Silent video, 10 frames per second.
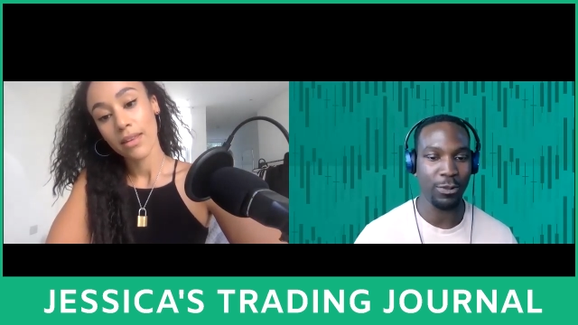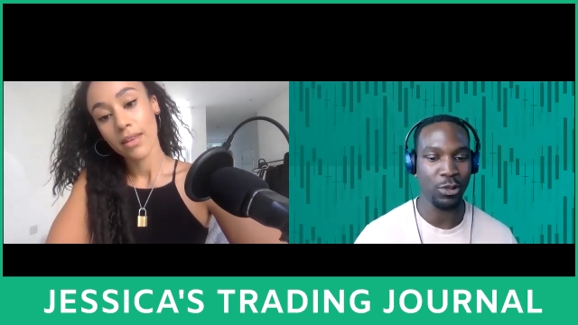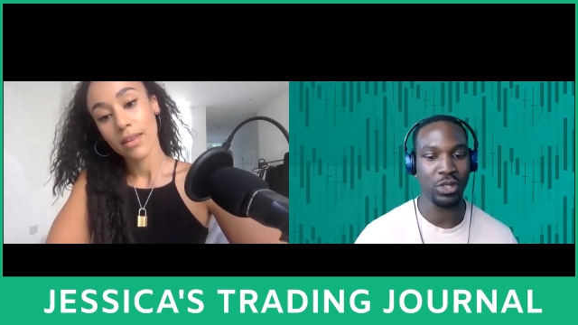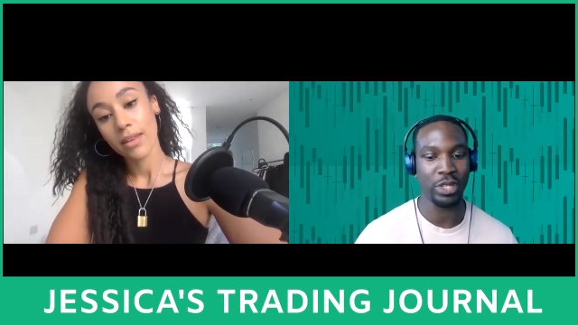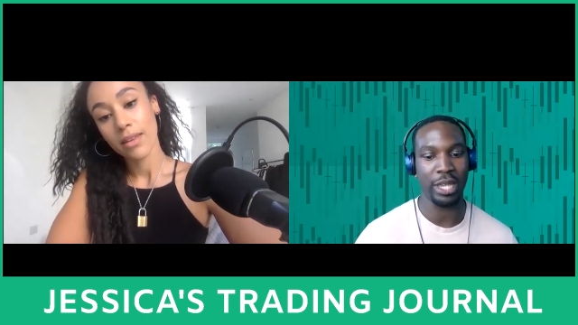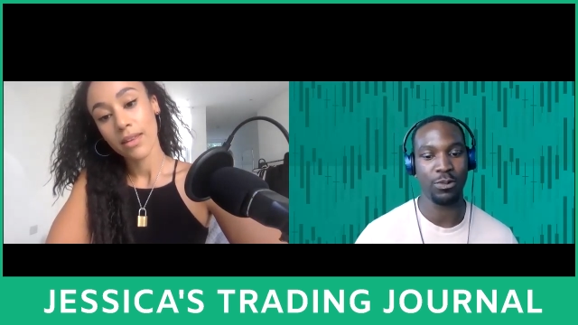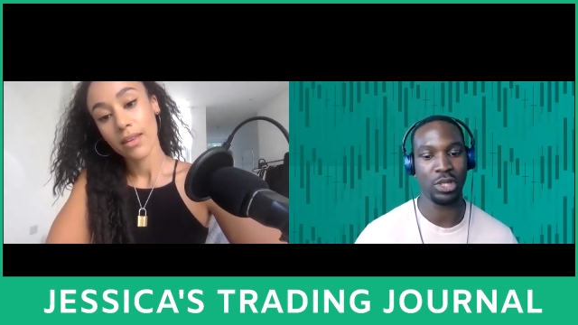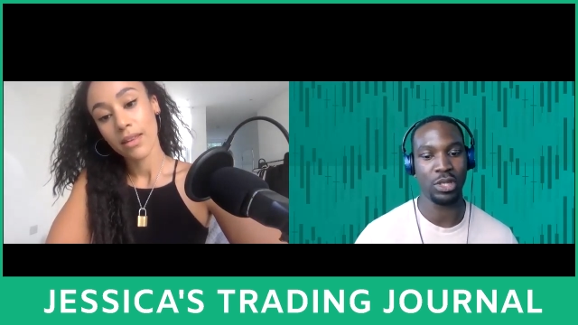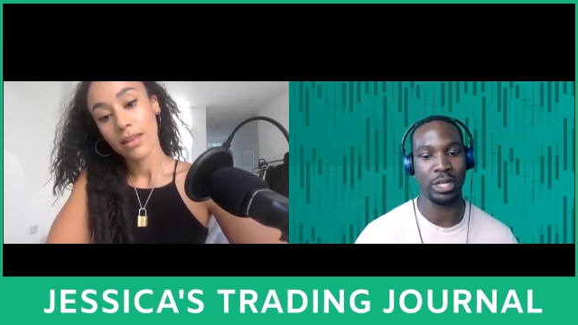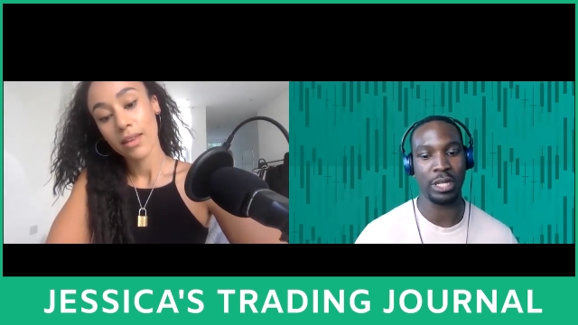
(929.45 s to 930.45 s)
Speaker 1: What would you say
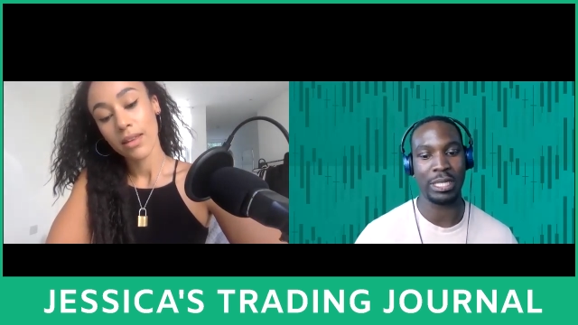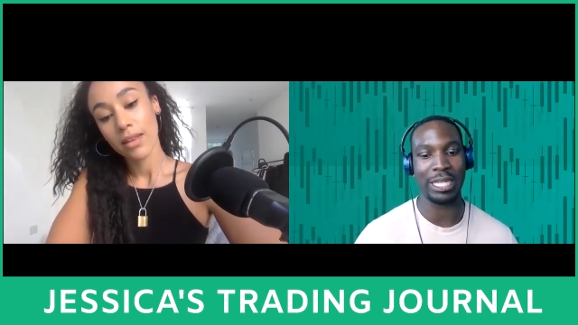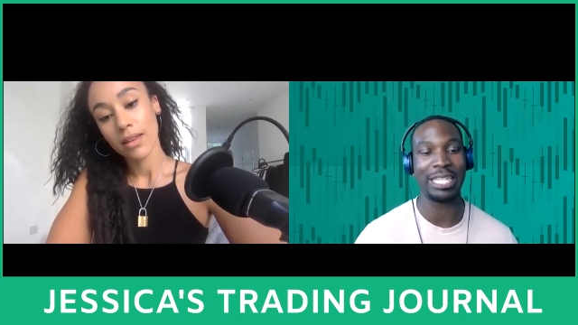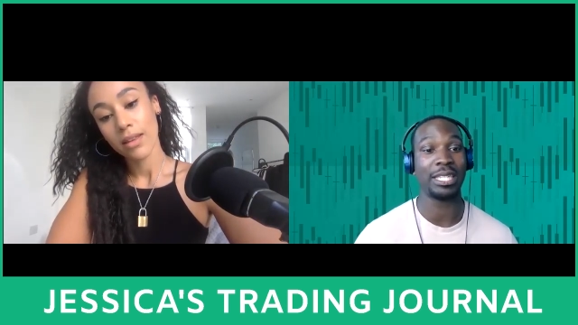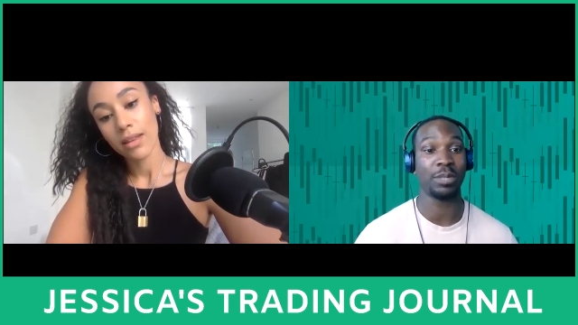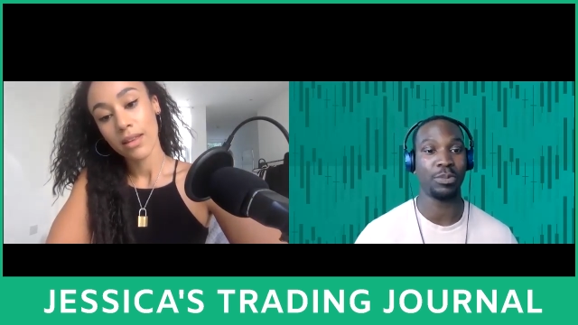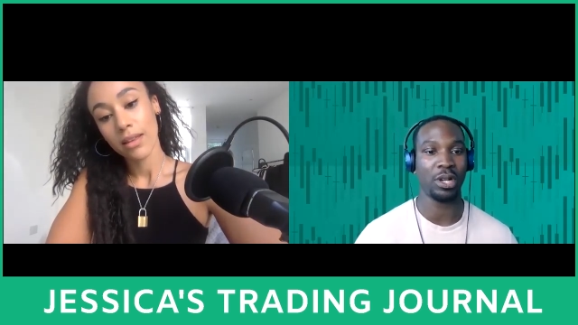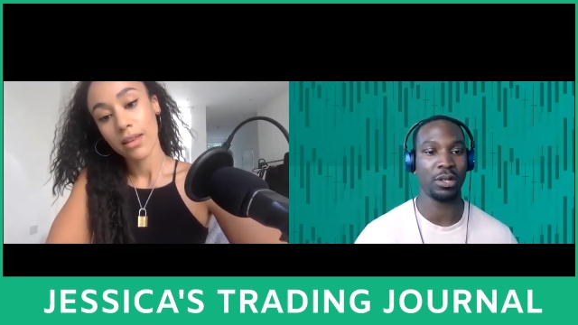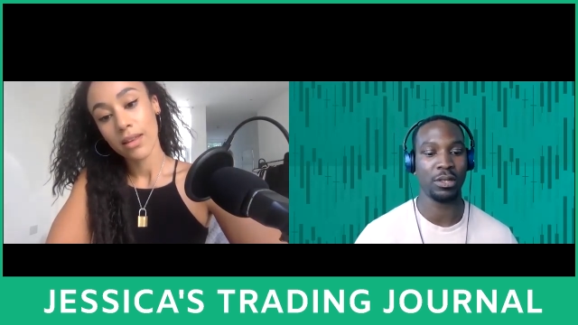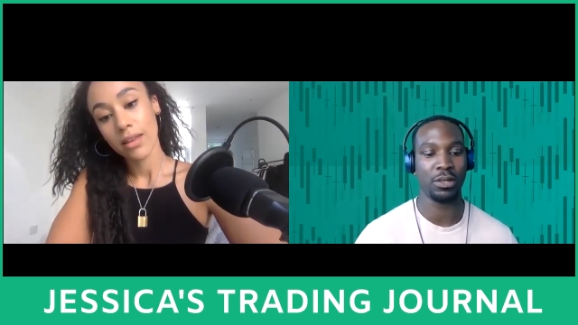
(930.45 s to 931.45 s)
was the the easiest
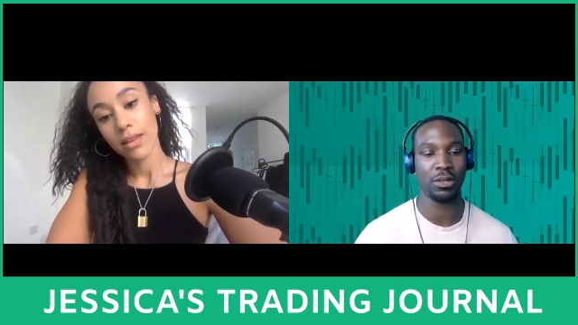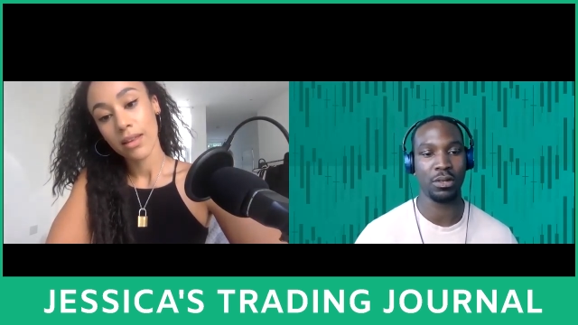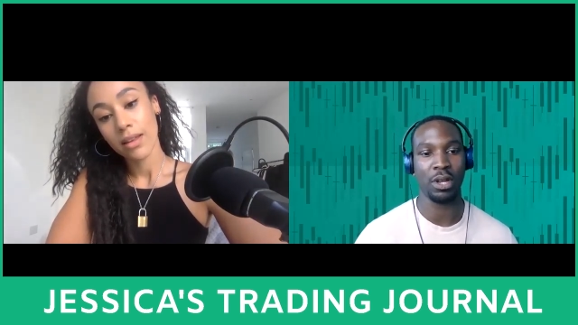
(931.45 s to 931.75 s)
part? The two,